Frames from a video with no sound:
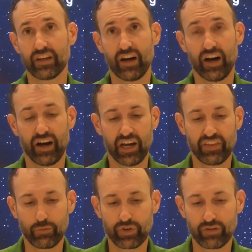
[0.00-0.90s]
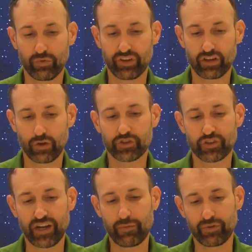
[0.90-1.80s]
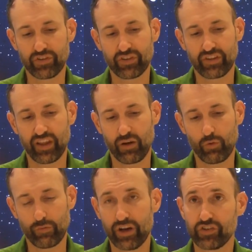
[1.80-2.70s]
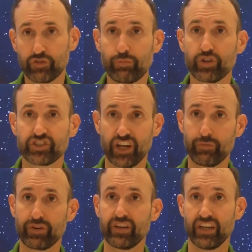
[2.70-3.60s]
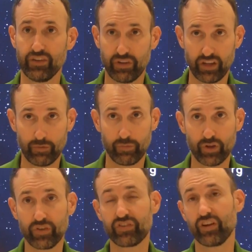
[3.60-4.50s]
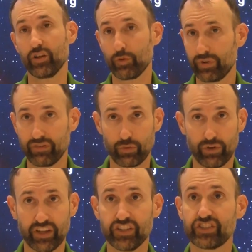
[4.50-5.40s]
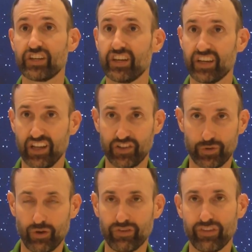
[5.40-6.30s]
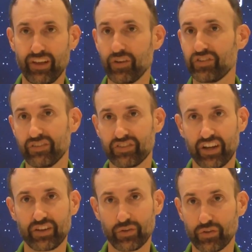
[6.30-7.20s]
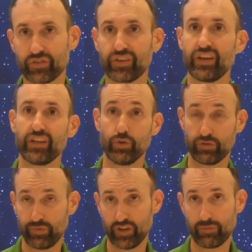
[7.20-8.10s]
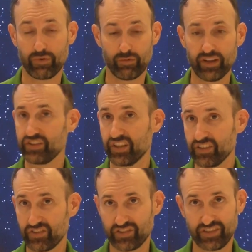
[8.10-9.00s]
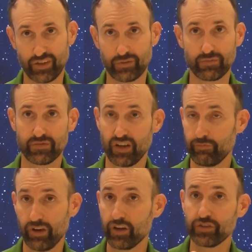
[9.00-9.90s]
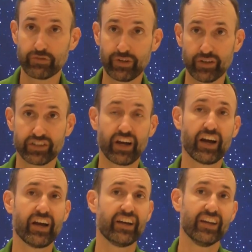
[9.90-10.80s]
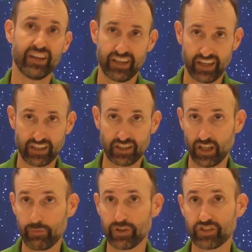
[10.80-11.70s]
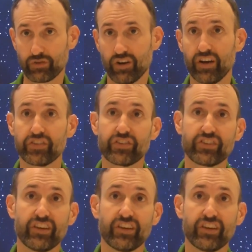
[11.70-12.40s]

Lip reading: And then when the closure happens, that warm ice is pushed up and builds a little bit of the ridge. And so over thousands of cycles, you can build up a ridge that's hundreds of meters high and kilometers across.